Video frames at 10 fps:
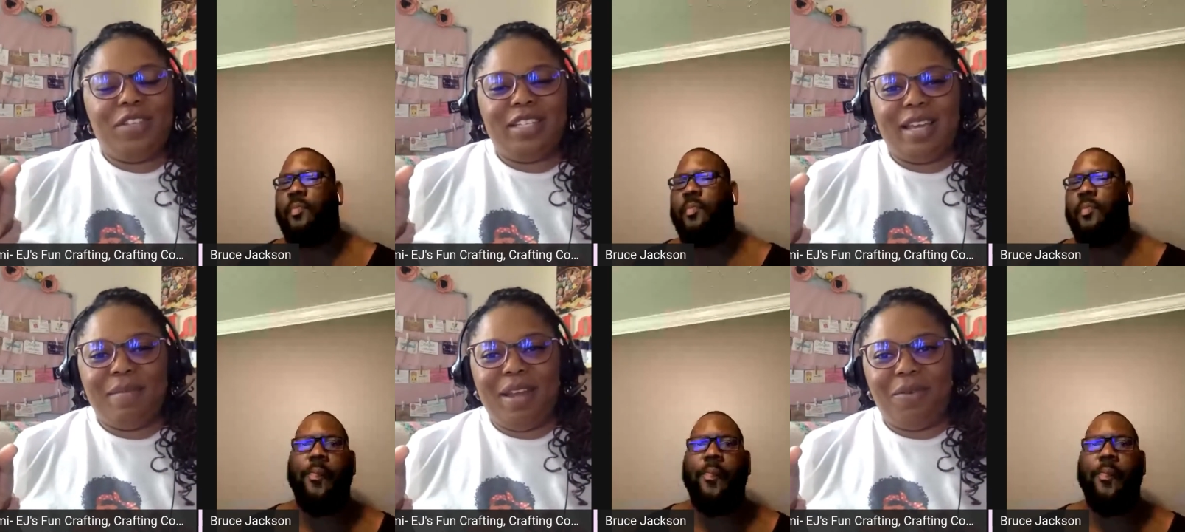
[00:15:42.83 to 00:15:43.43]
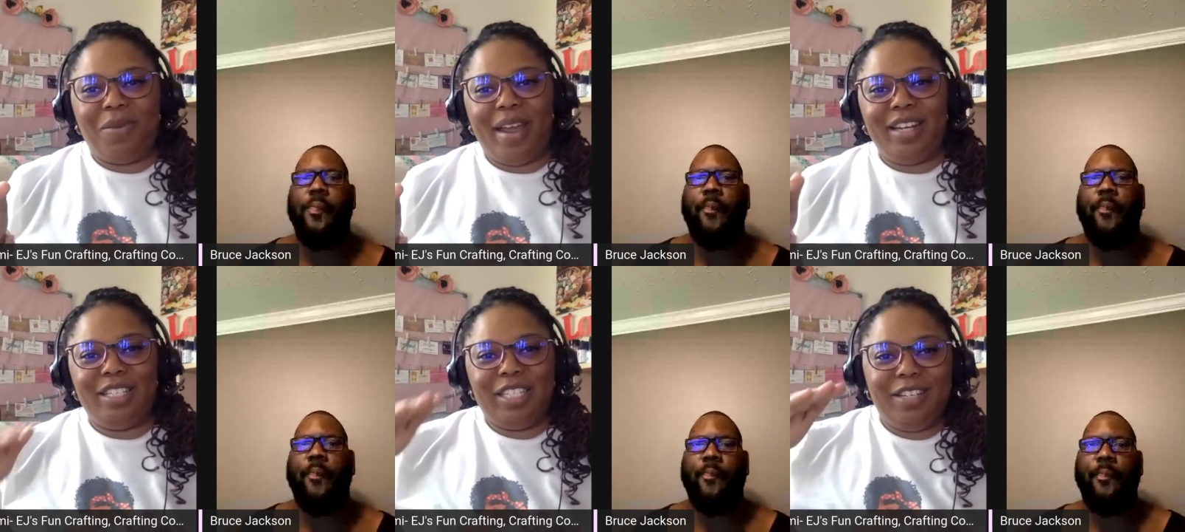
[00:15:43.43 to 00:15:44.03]
Speaker 1: coming out right,
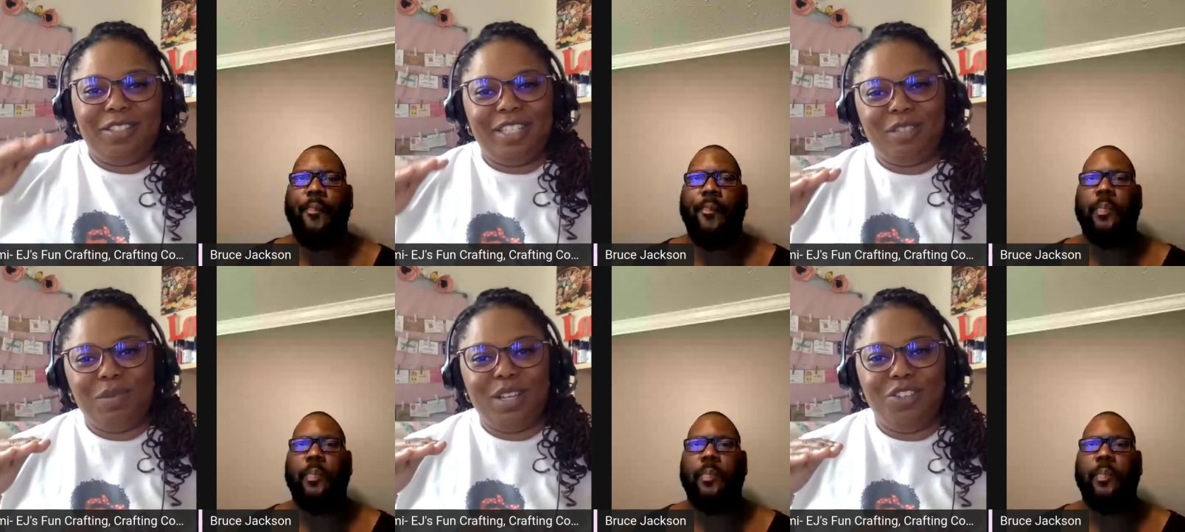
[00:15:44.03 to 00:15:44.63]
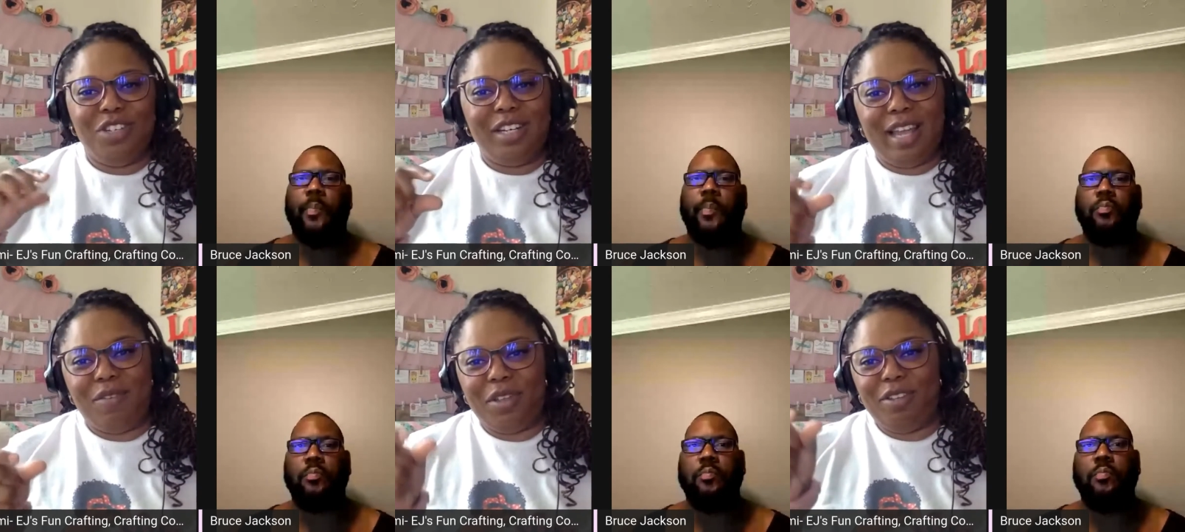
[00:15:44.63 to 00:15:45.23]
it's tilted, it's because you need to
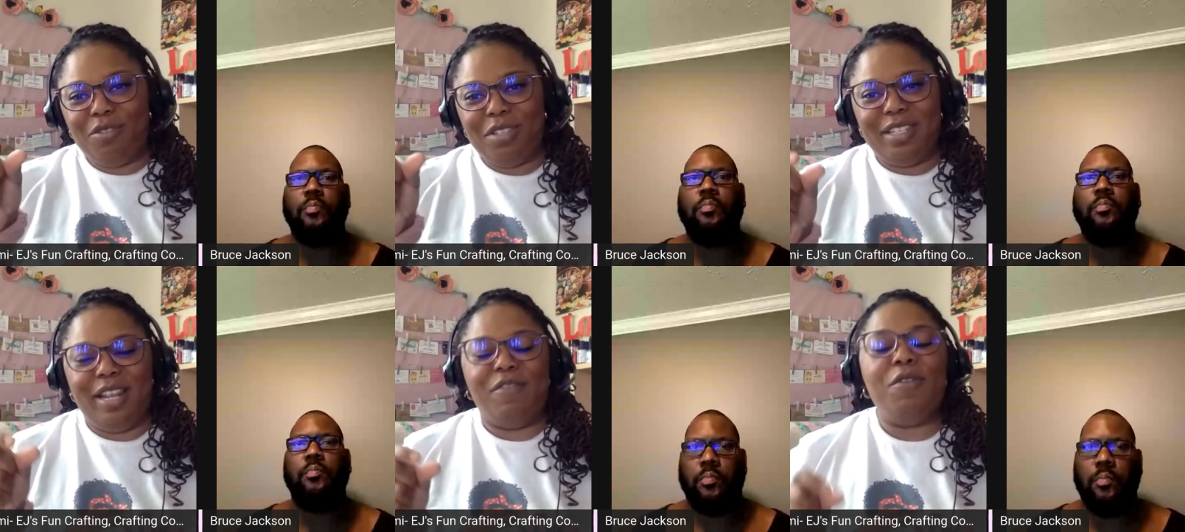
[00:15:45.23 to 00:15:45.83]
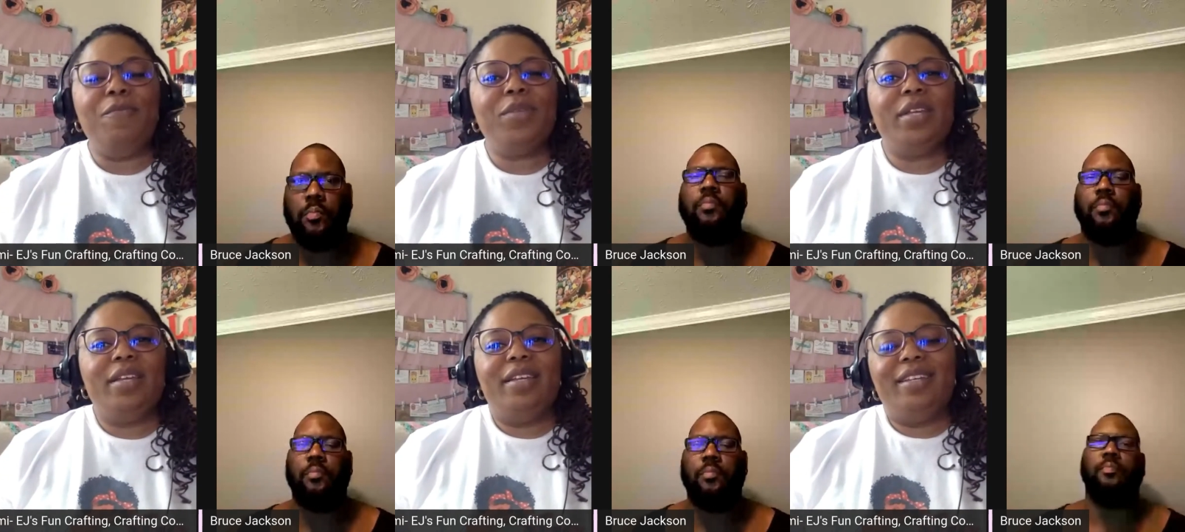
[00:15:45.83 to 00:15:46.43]
level it. Use this level.
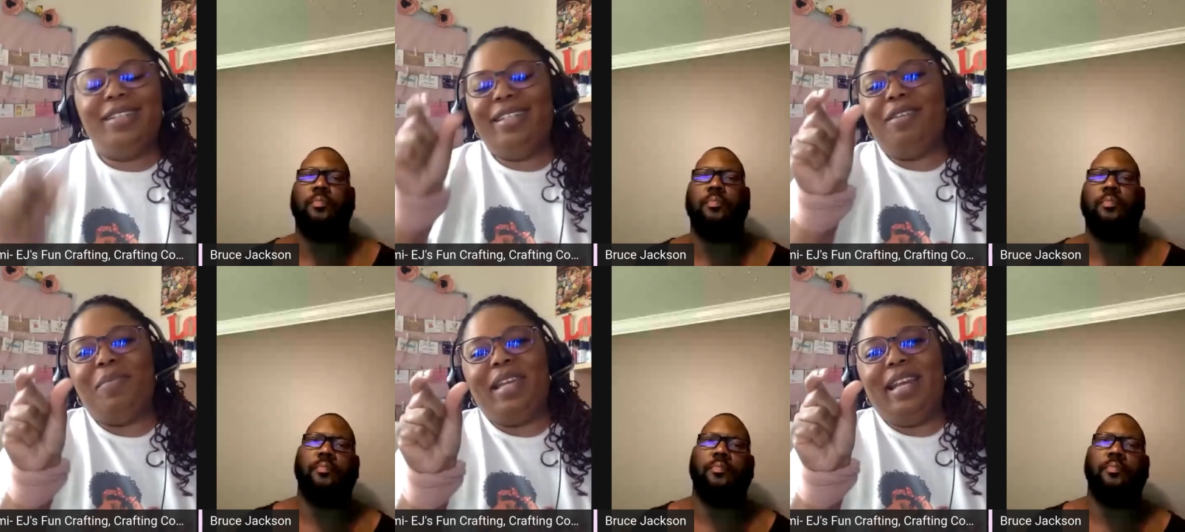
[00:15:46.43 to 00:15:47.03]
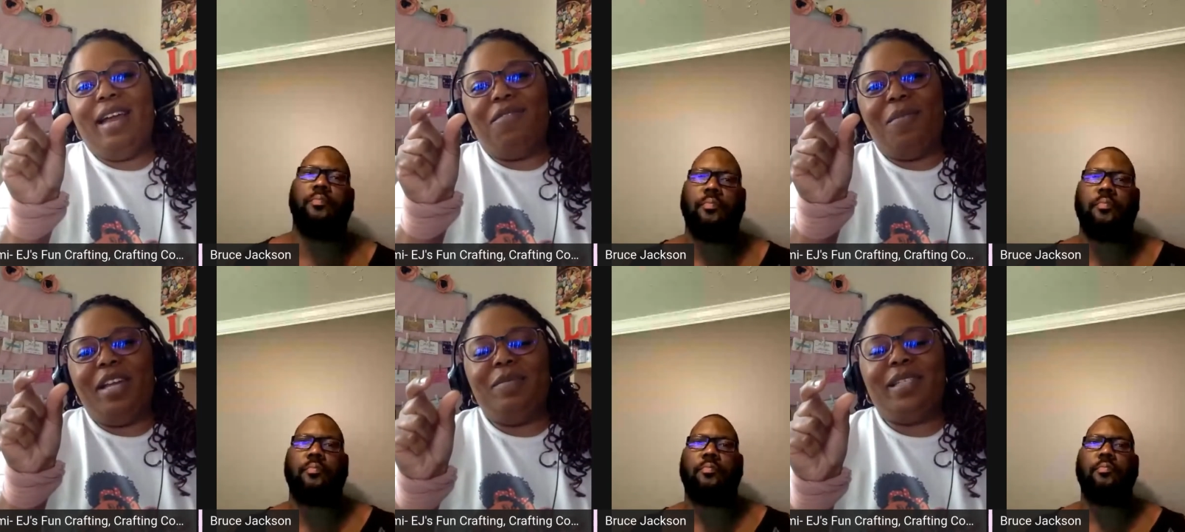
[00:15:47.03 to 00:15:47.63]
Mm -hmm. Little B level. My
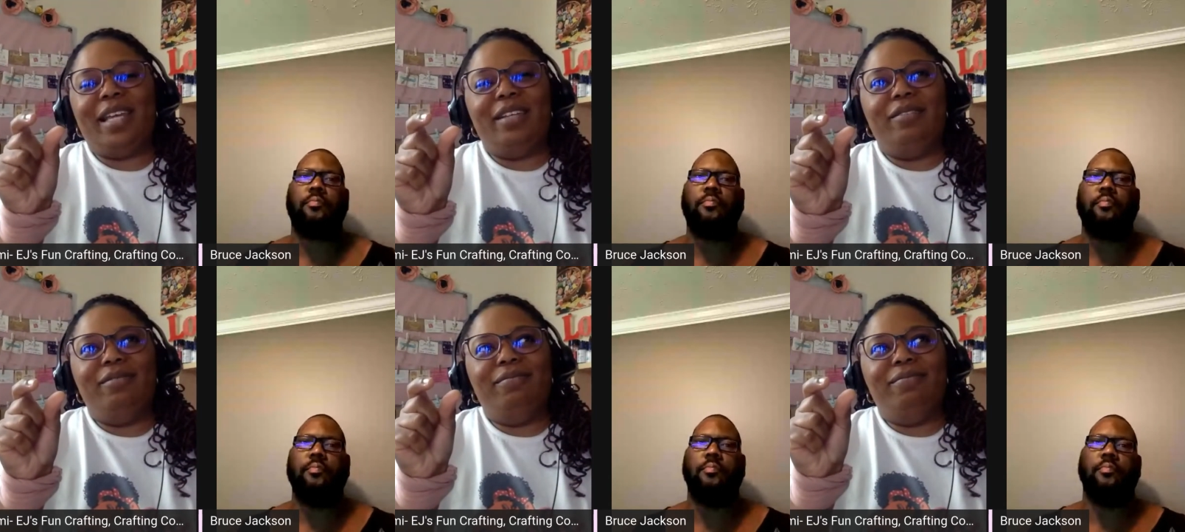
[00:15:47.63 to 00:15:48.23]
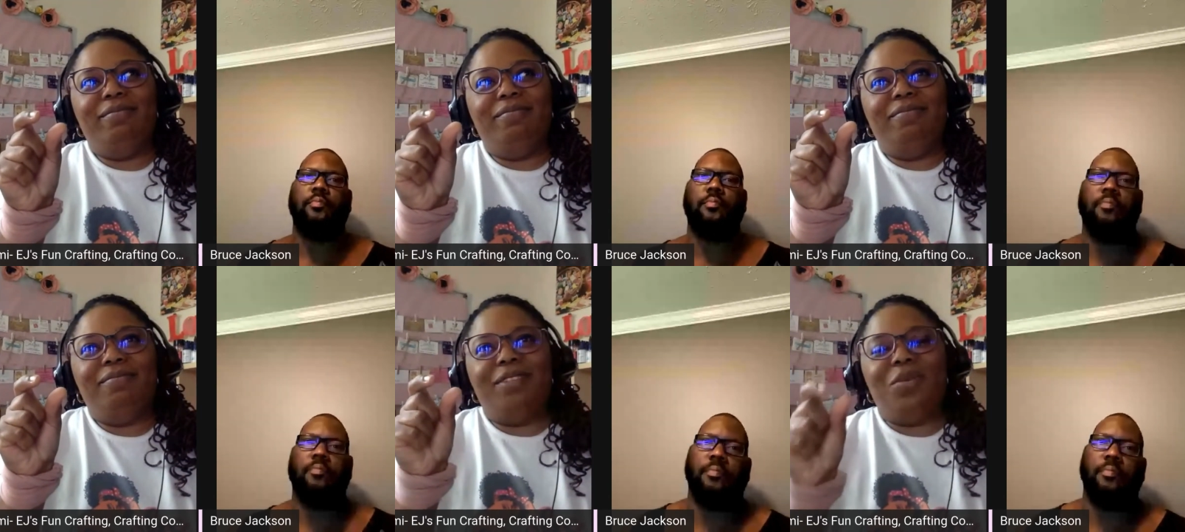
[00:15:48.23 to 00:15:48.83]
husband's like,
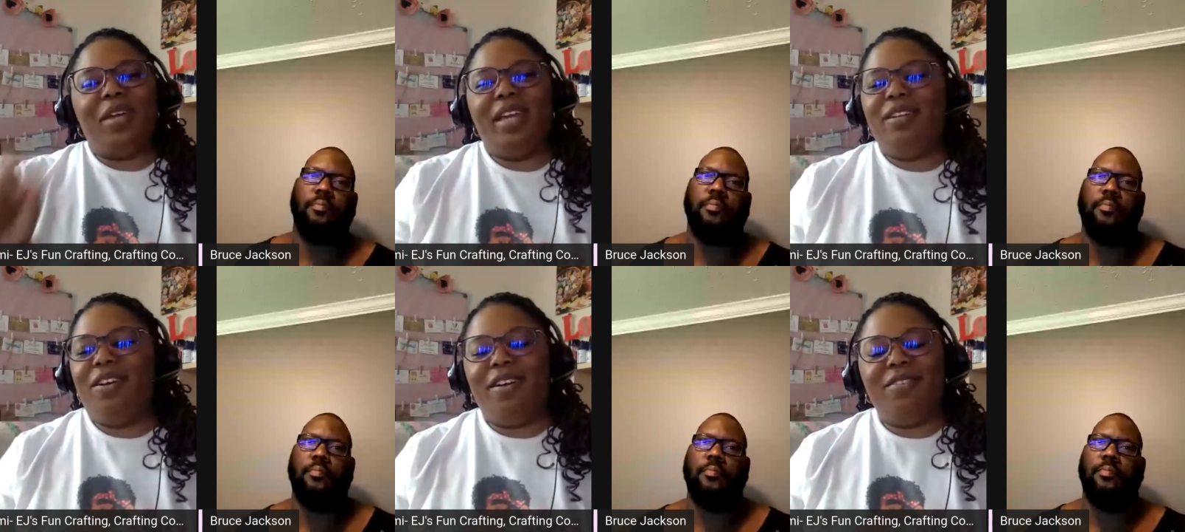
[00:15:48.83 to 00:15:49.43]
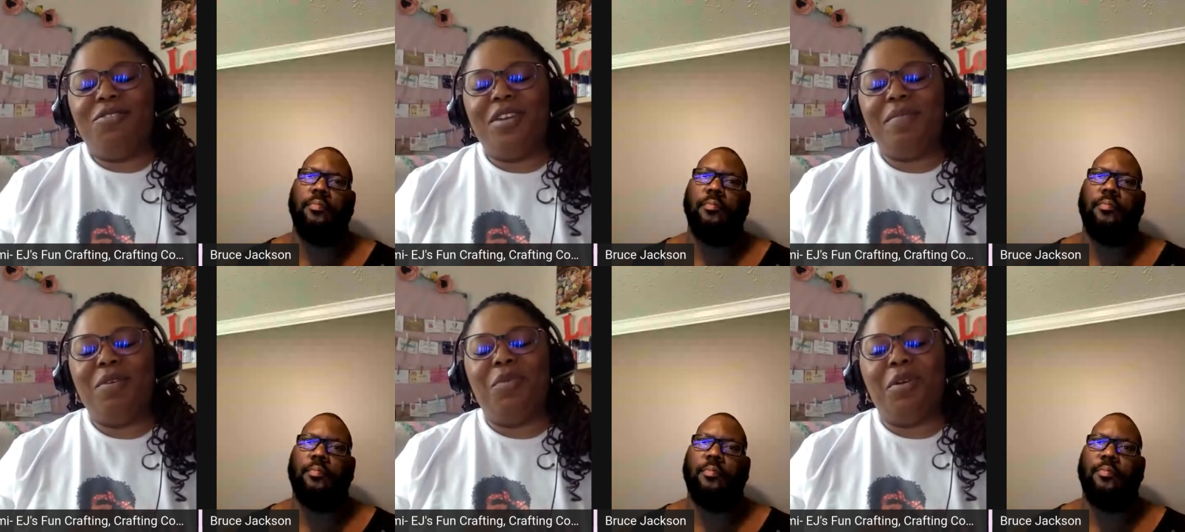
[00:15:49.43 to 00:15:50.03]
Okay, nah, go get me
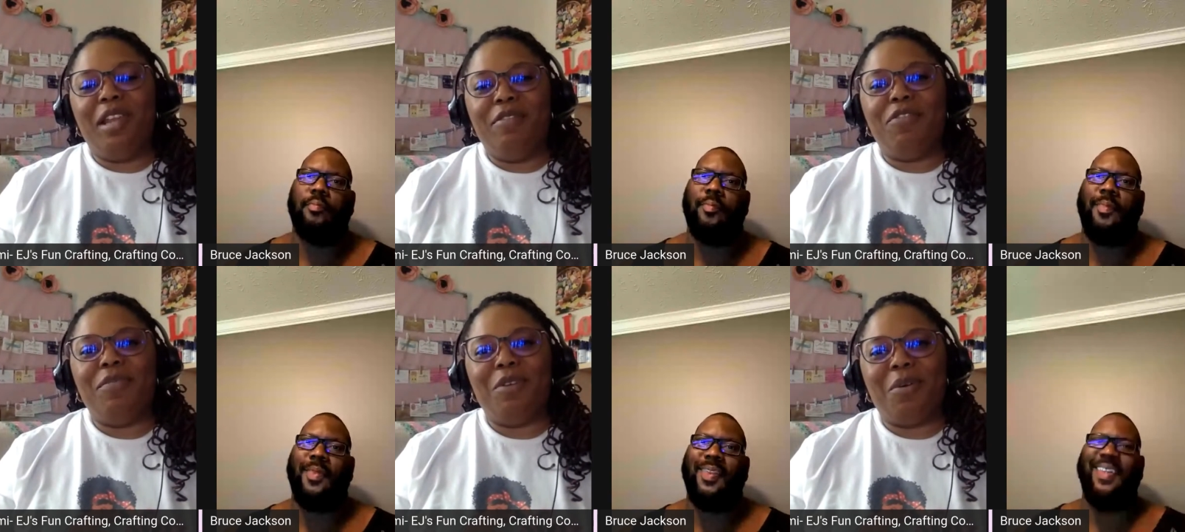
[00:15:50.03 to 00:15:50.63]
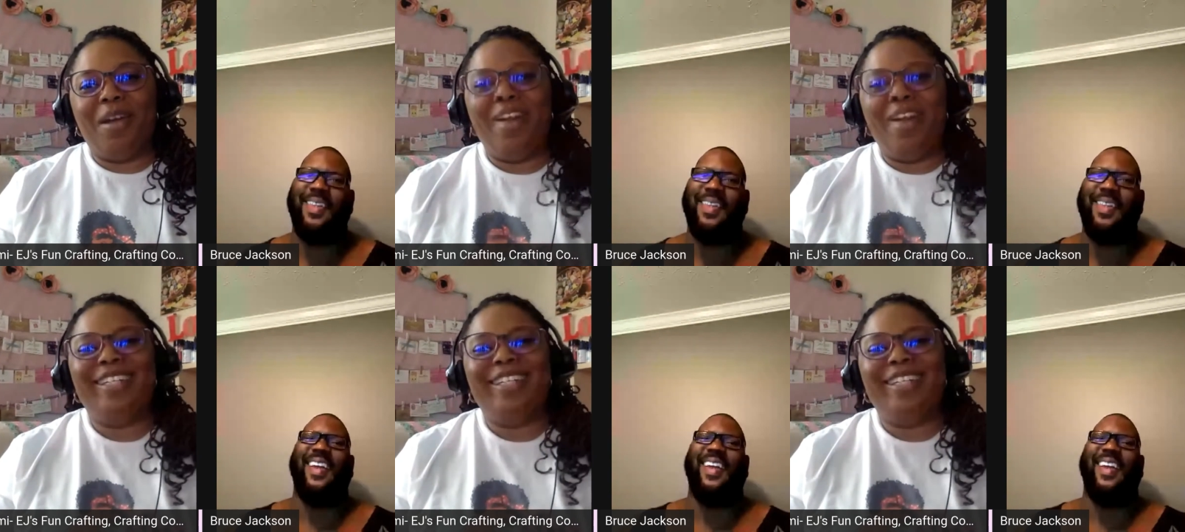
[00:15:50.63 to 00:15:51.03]
a real level from the garage.